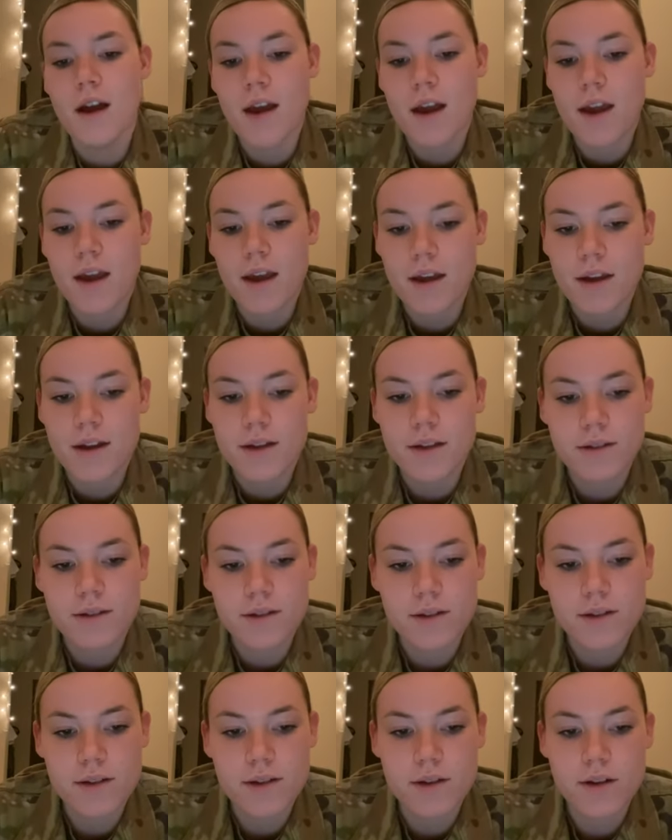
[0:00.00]

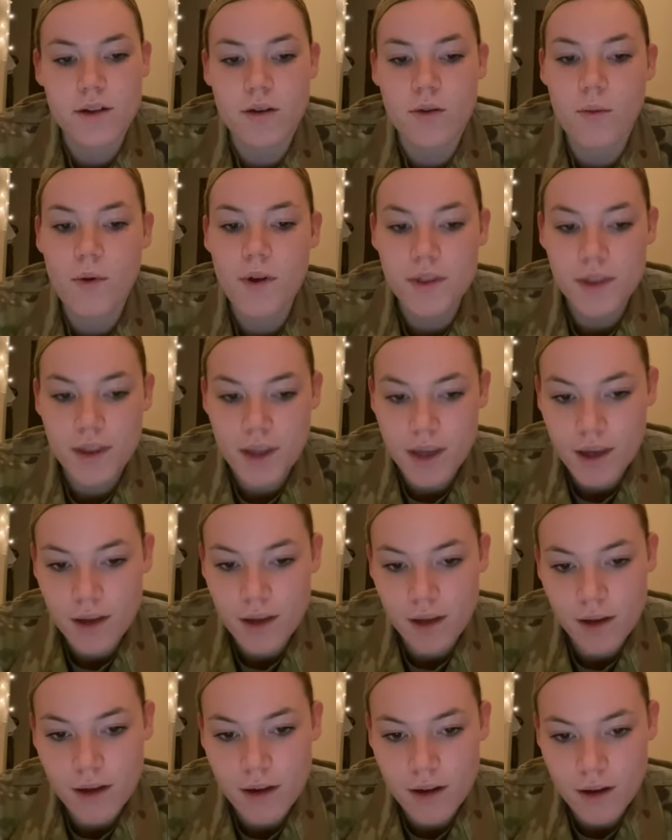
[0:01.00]
And one
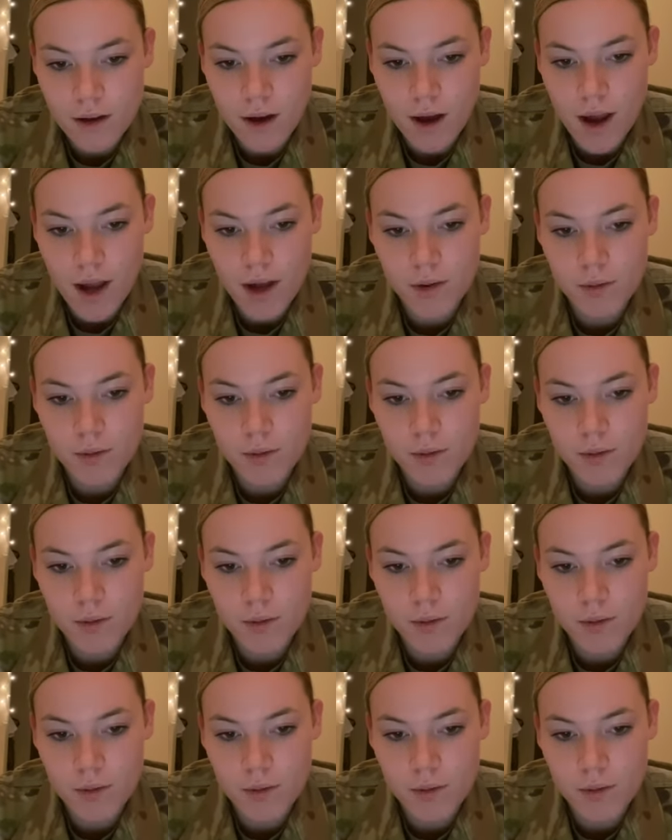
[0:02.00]
thing I